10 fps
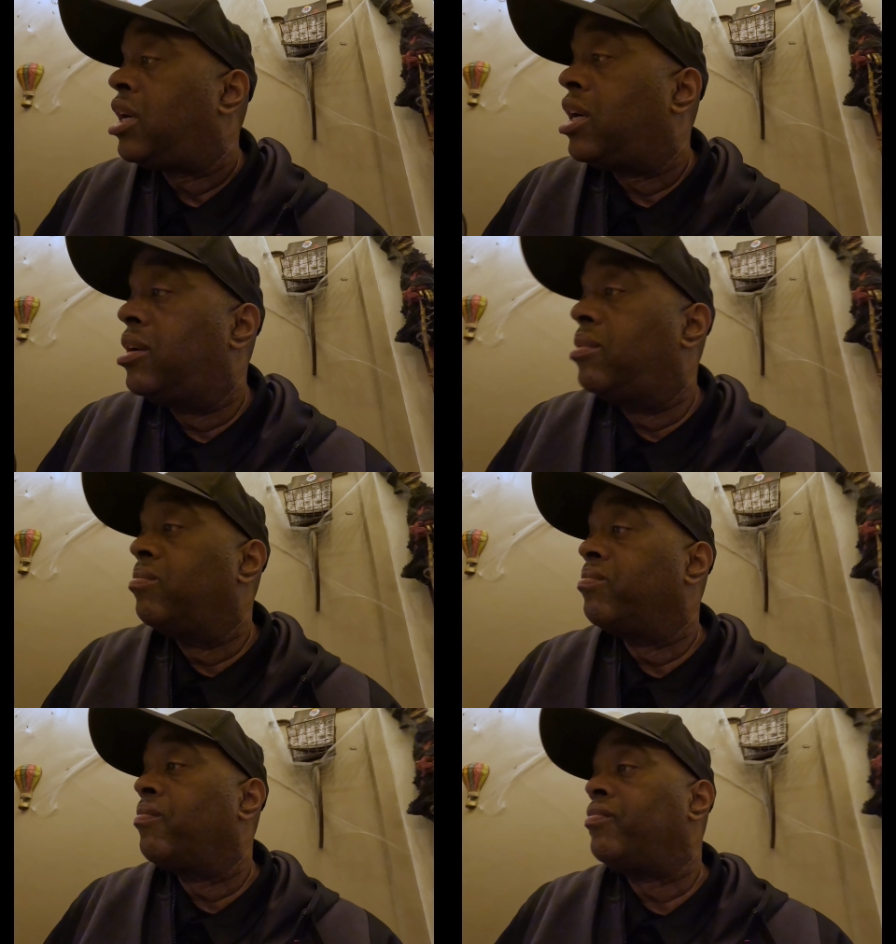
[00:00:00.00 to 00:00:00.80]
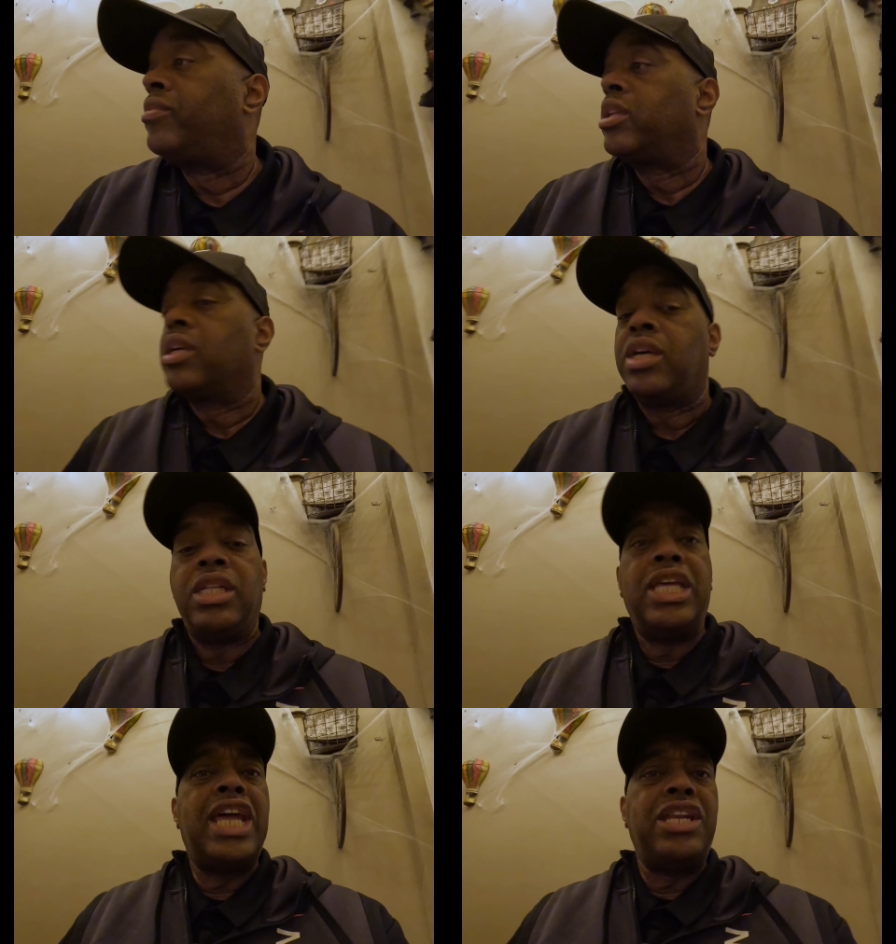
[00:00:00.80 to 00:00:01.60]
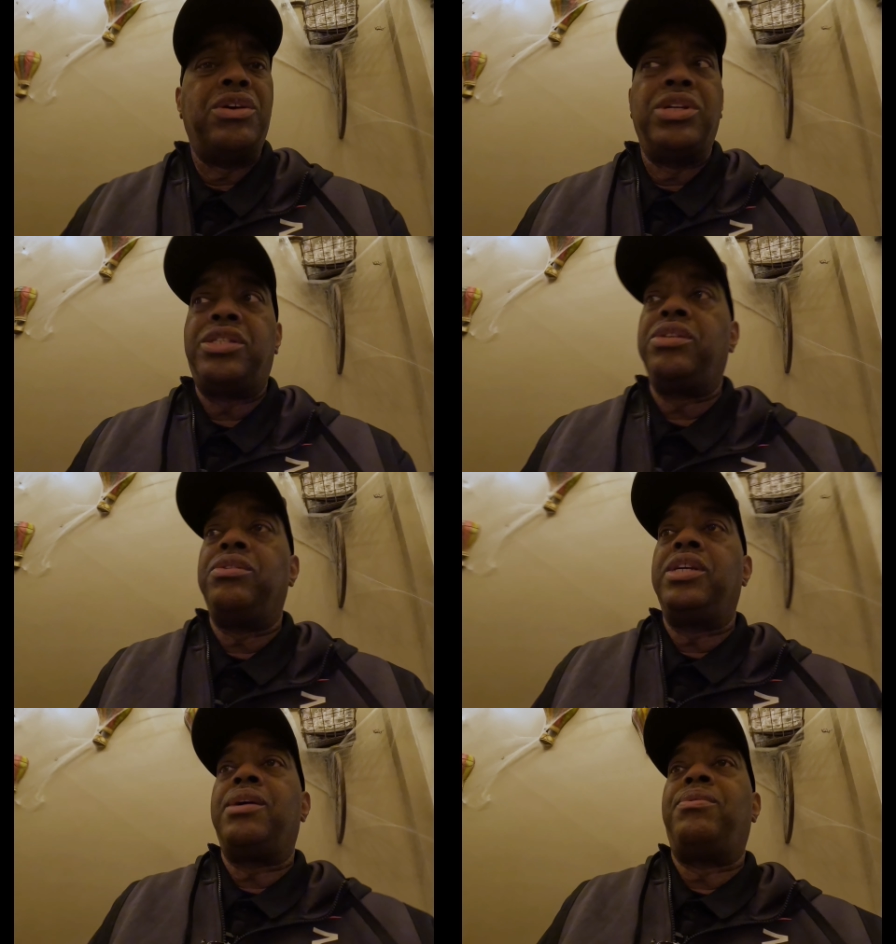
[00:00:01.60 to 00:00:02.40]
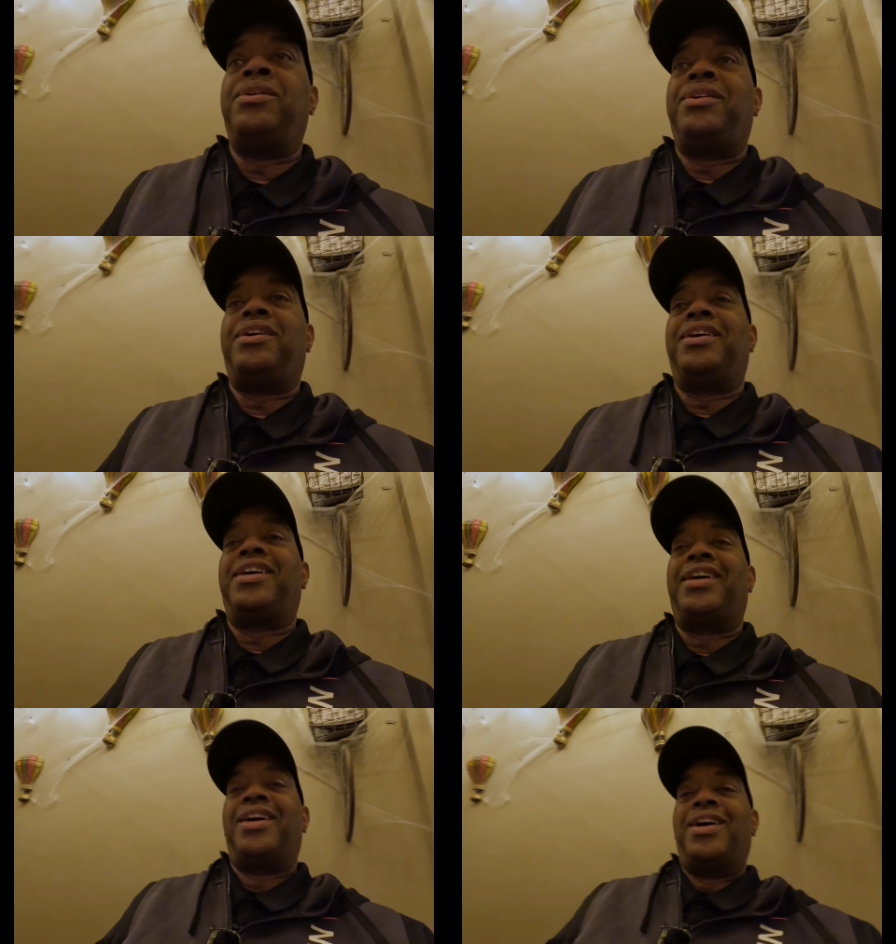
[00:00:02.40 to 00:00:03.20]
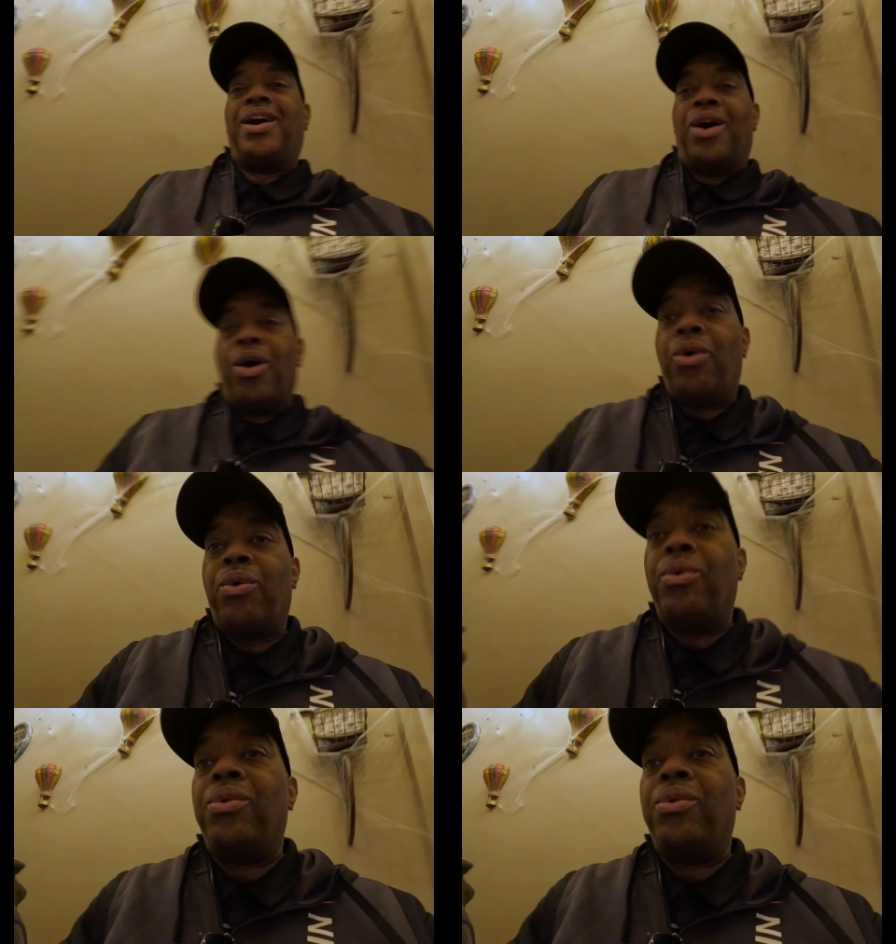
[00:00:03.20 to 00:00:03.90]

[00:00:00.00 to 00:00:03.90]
Um, I then I noticed too, yeah. Oh.